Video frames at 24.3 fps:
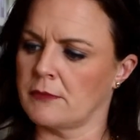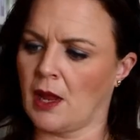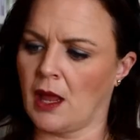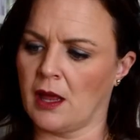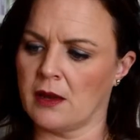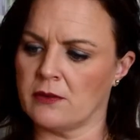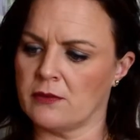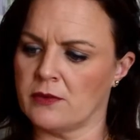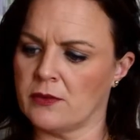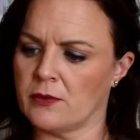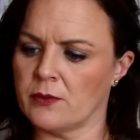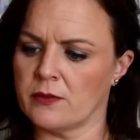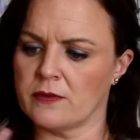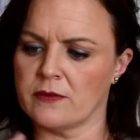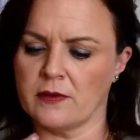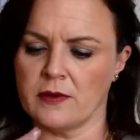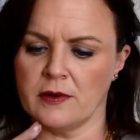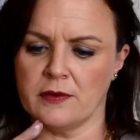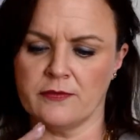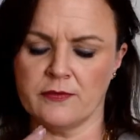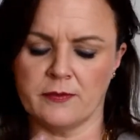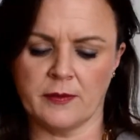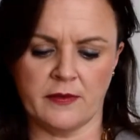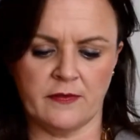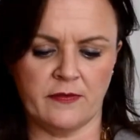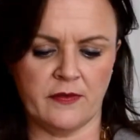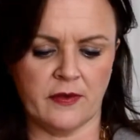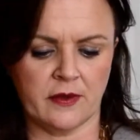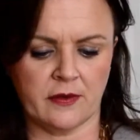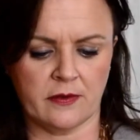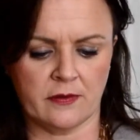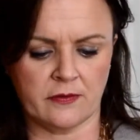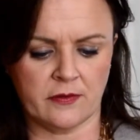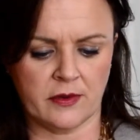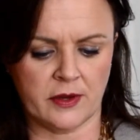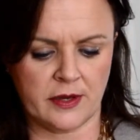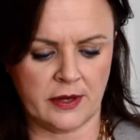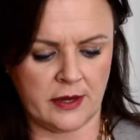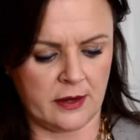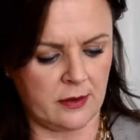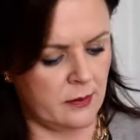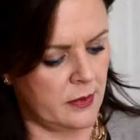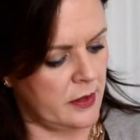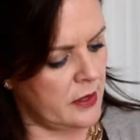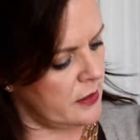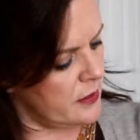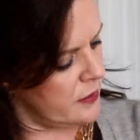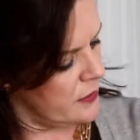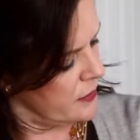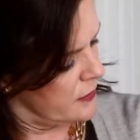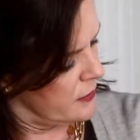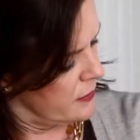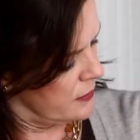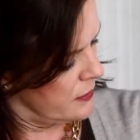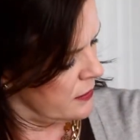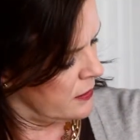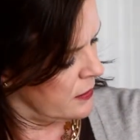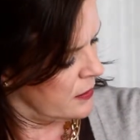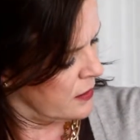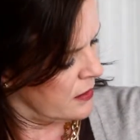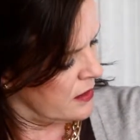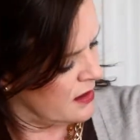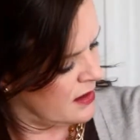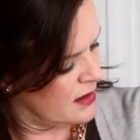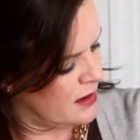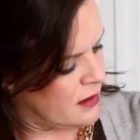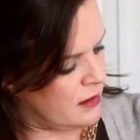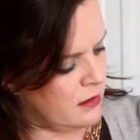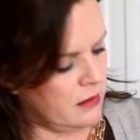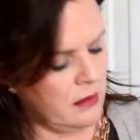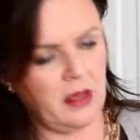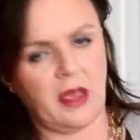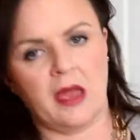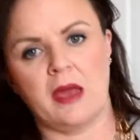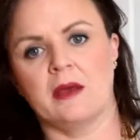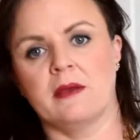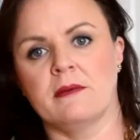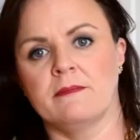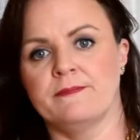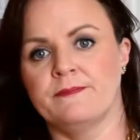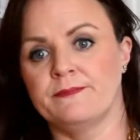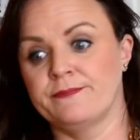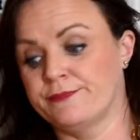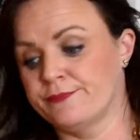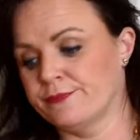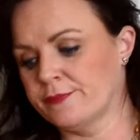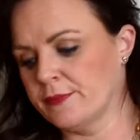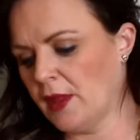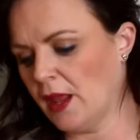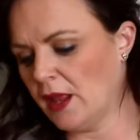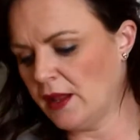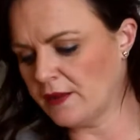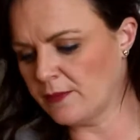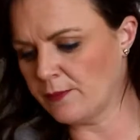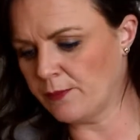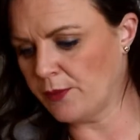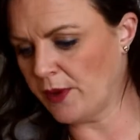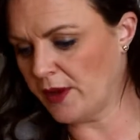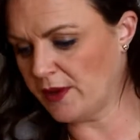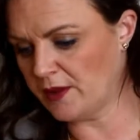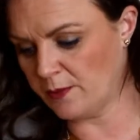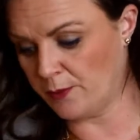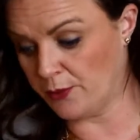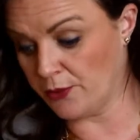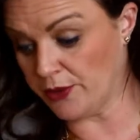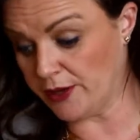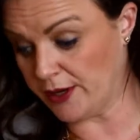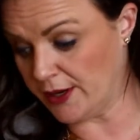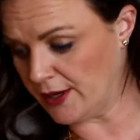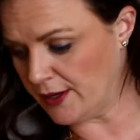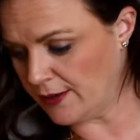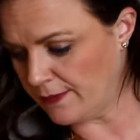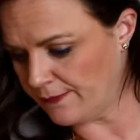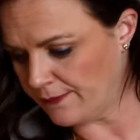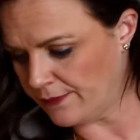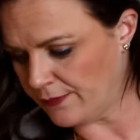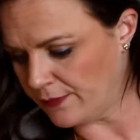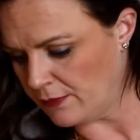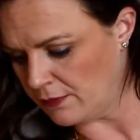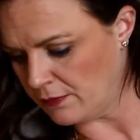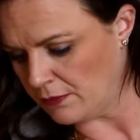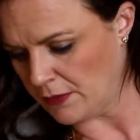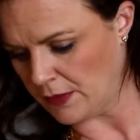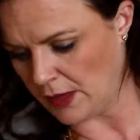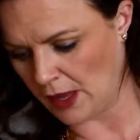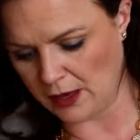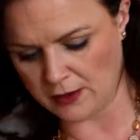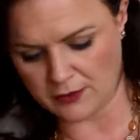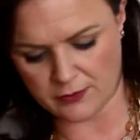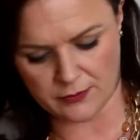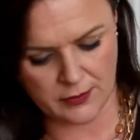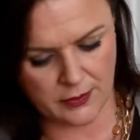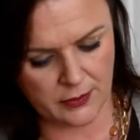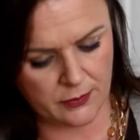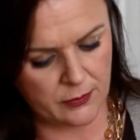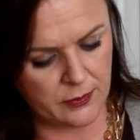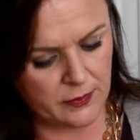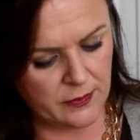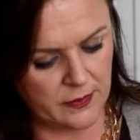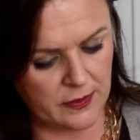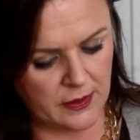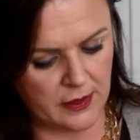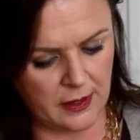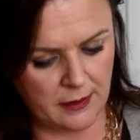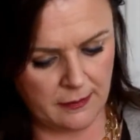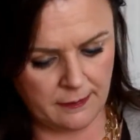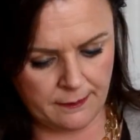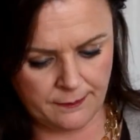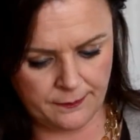I don't know what's all over my fingers right now, but it's, yeah, it's, it's pretty. I don't know, we'll see.